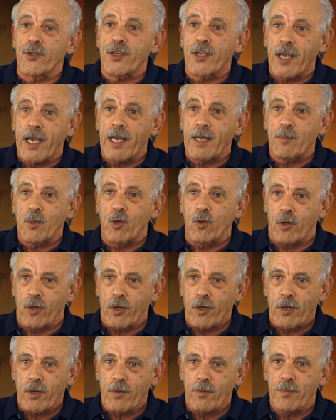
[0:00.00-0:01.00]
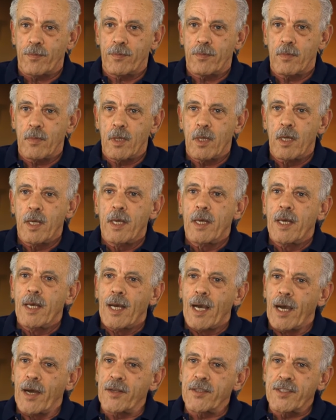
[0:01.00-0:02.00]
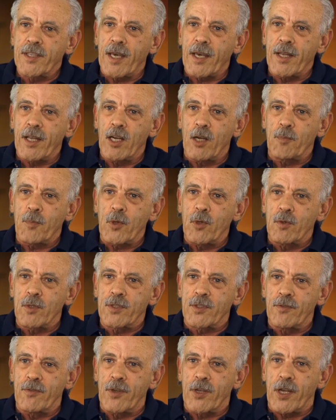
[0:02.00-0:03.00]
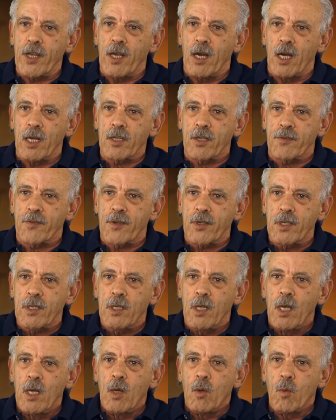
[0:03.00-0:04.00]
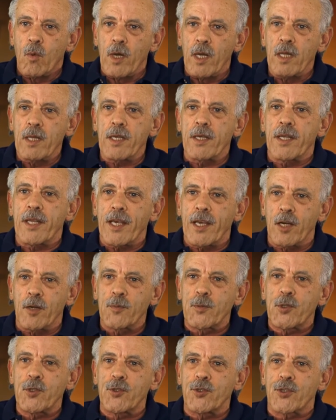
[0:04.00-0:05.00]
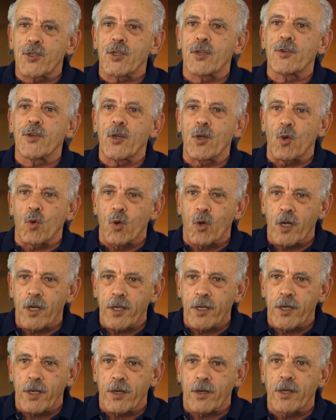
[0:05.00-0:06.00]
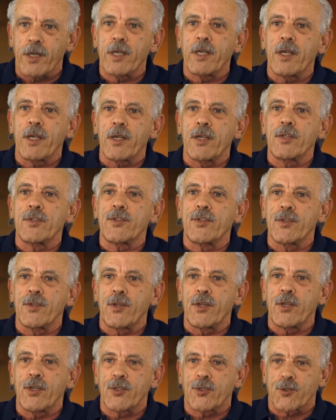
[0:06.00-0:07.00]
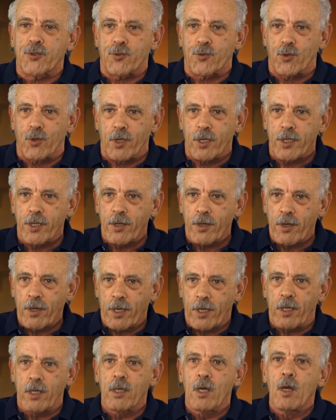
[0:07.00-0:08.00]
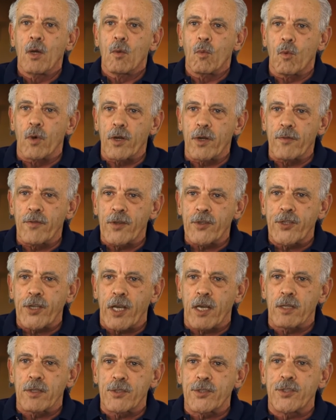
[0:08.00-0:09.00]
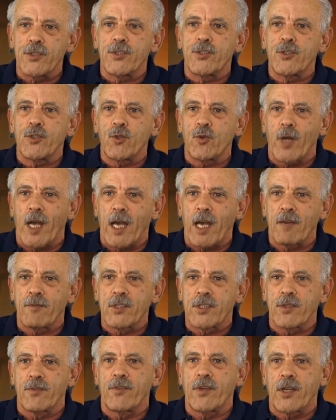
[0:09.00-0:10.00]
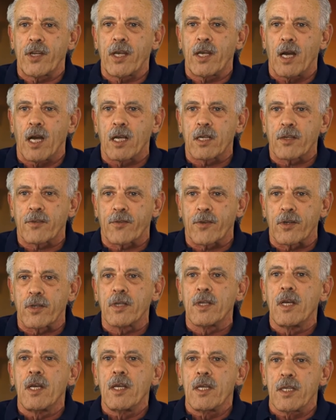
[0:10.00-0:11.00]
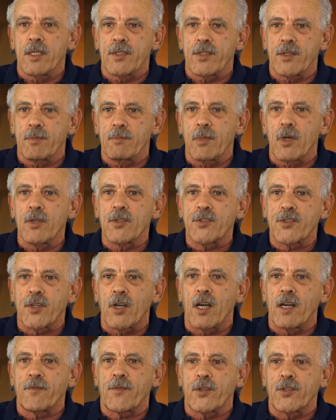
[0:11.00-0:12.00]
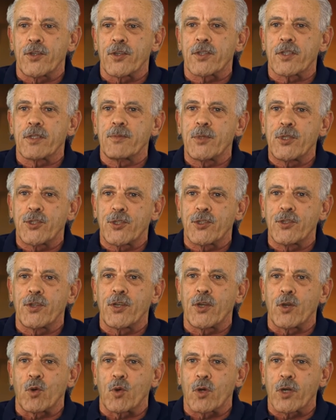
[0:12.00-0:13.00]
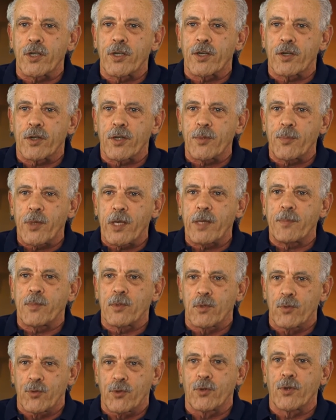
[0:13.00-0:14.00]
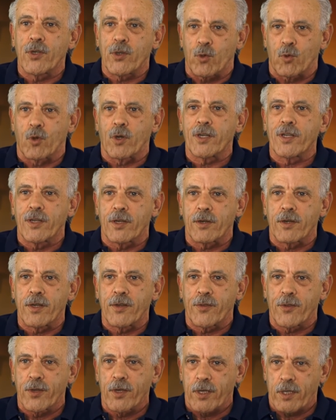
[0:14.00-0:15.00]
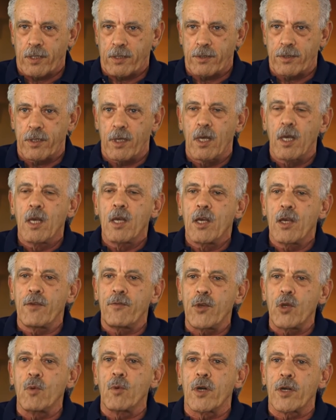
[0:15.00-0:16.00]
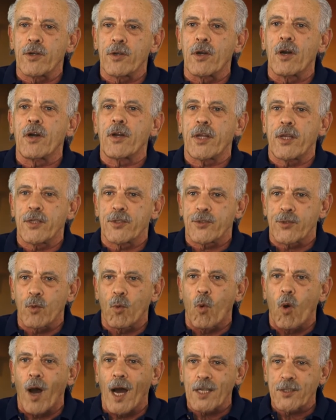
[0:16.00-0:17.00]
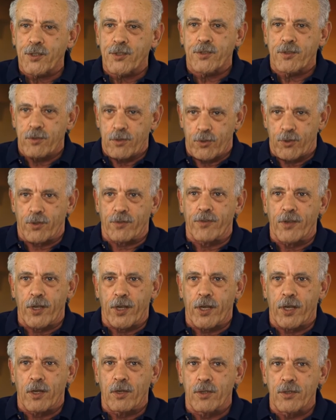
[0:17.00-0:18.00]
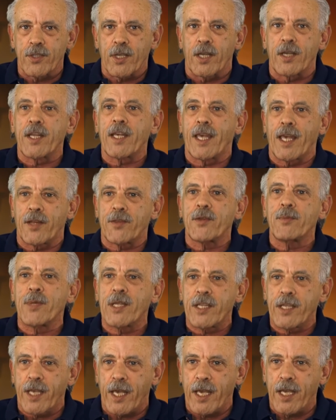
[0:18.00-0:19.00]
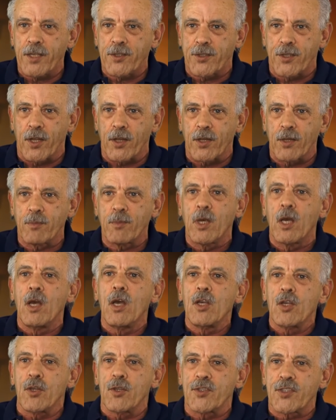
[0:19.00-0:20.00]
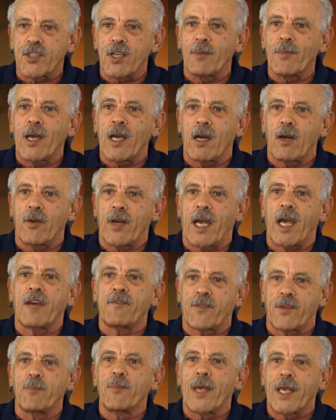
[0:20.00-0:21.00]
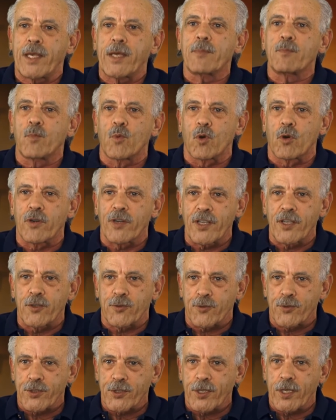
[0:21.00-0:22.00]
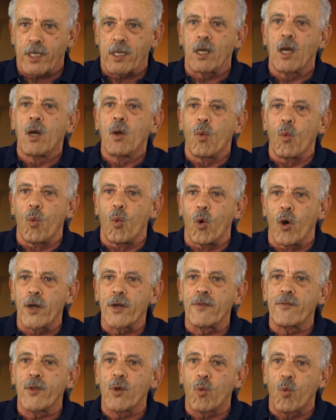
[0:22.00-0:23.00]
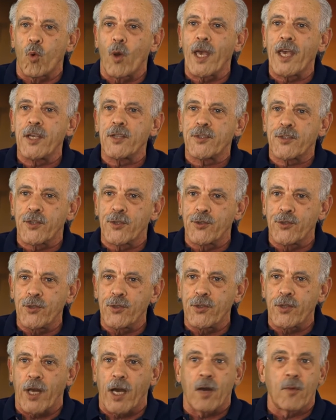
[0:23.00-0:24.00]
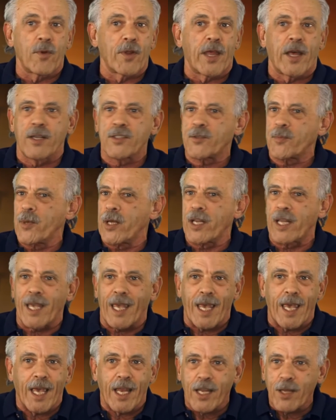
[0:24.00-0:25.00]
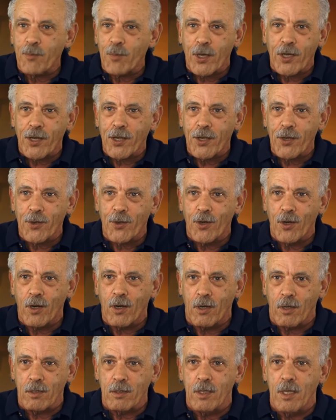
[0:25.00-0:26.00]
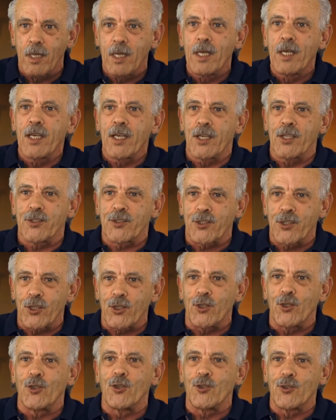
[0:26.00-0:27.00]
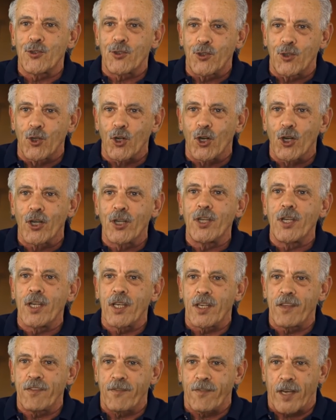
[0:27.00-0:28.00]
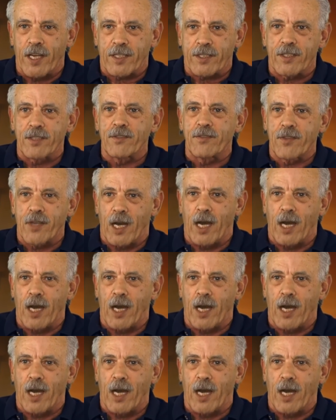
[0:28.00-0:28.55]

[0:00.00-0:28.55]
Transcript: your camcorder. How does that help you as a videographer? Well, it helps you turn the ordinary into the extraordinary. One of the challenges you have as a videographer is that most often you're going to be shooting ordinary people doing ordinary things. If you want an audience to watch your videos and to get them engaged in them, you somehow have to make it more interesting. One of the ways to do that without spending any money at all is to use good, effective